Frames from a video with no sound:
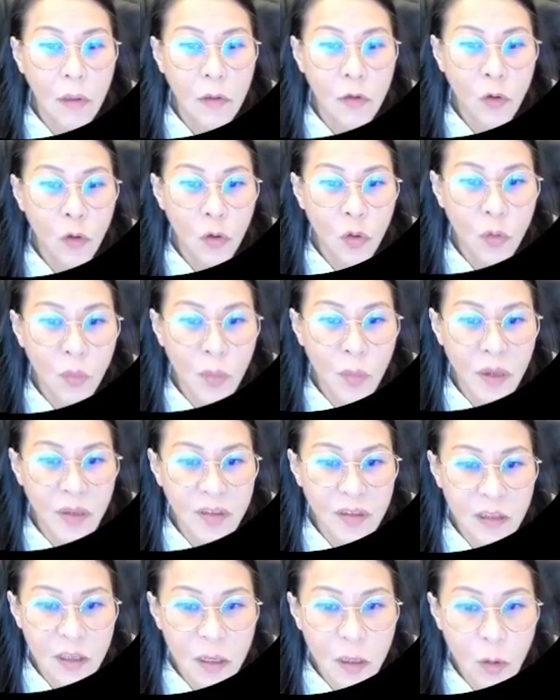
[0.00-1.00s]
so you
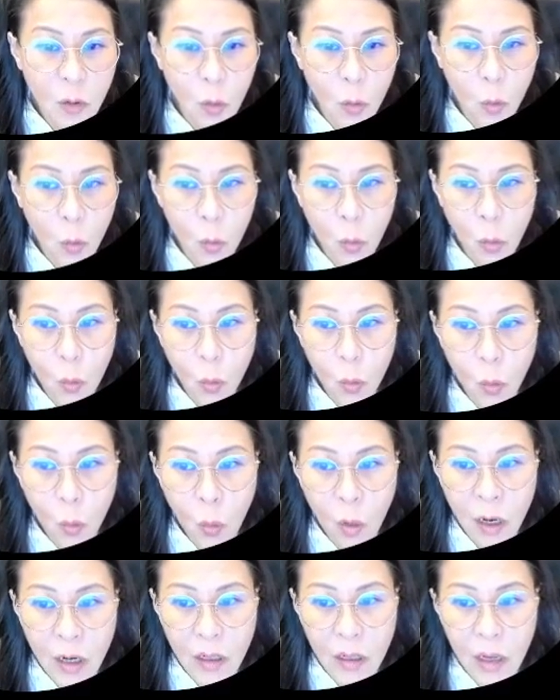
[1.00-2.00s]
must see
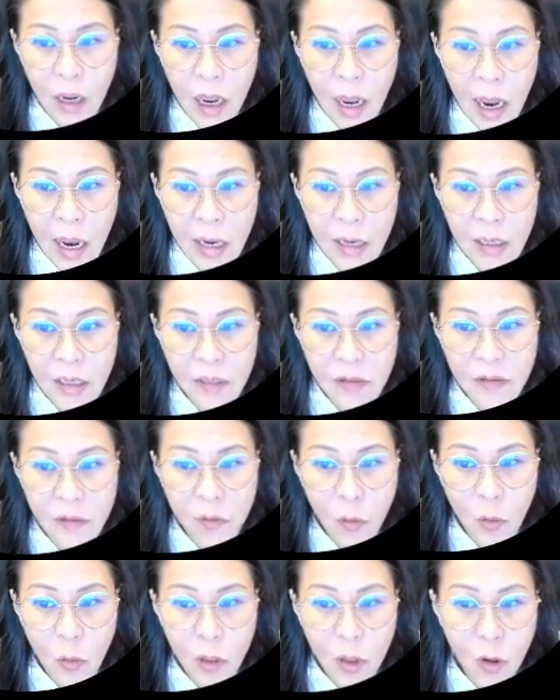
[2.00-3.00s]
what height is
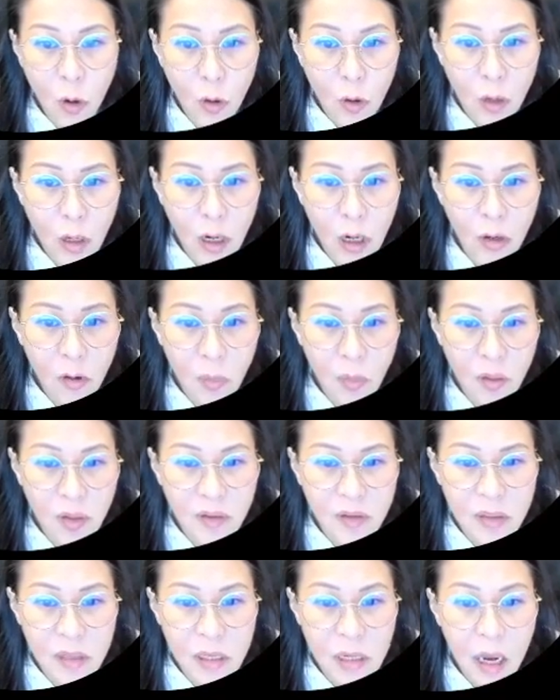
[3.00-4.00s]
going on now. you
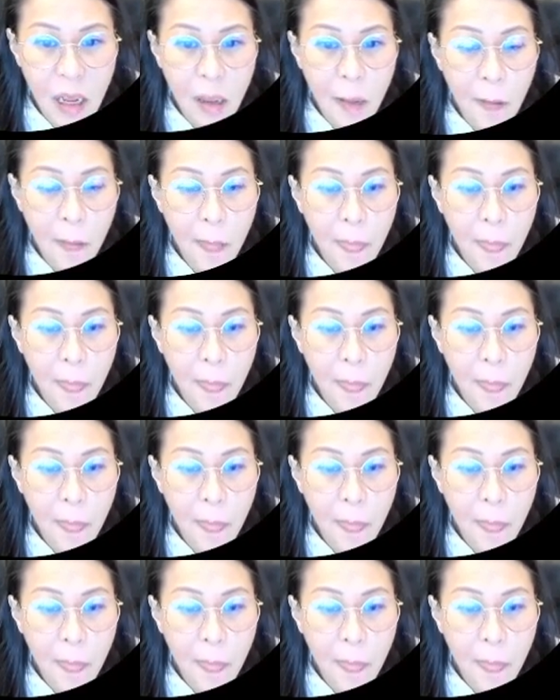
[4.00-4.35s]
must see lah